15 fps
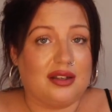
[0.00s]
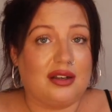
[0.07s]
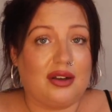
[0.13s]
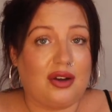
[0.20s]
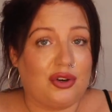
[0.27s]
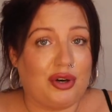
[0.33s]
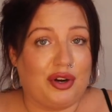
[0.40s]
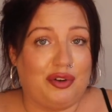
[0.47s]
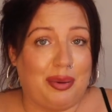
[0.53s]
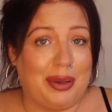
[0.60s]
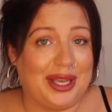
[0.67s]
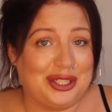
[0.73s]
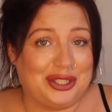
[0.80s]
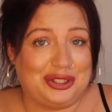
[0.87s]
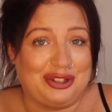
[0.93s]
gotta have a
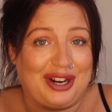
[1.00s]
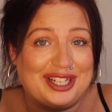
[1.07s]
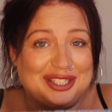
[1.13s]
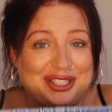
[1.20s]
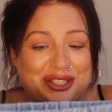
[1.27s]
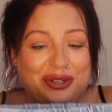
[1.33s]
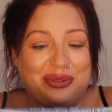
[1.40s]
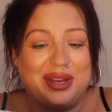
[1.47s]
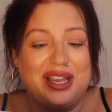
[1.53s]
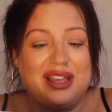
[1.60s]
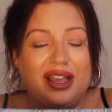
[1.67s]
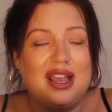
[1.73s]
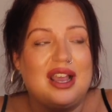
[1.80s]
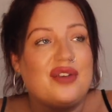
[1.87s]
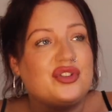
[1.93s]
bit of stretch to it.
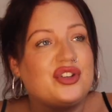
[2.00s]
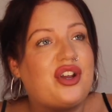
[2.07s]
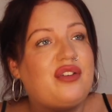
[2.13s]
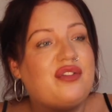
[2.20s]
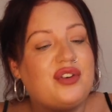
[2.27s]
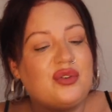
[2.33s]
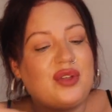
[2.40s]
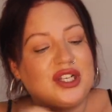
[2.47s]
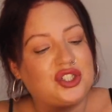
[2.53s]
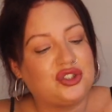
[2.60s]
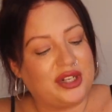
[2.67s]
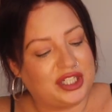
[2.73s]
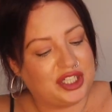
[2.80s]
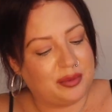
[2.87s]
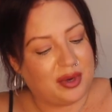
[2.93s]
They don't feel that
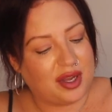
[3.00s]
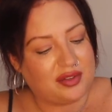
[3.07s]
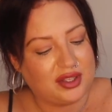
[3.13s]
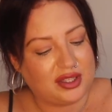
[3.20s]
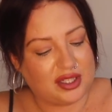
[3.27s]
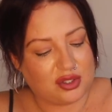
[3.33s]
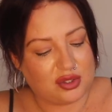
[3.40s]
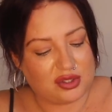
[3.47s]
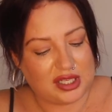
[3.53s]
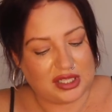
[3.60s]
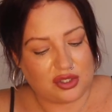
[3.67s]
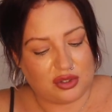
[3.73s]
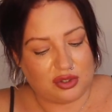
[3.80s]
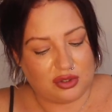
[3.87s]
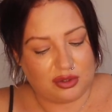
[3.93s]
stretchy, but I think that's because they're
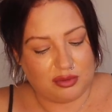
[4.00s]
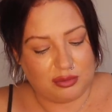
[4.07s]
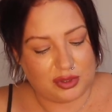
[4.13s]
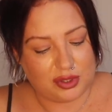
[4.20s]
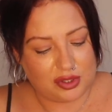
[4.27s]
done up.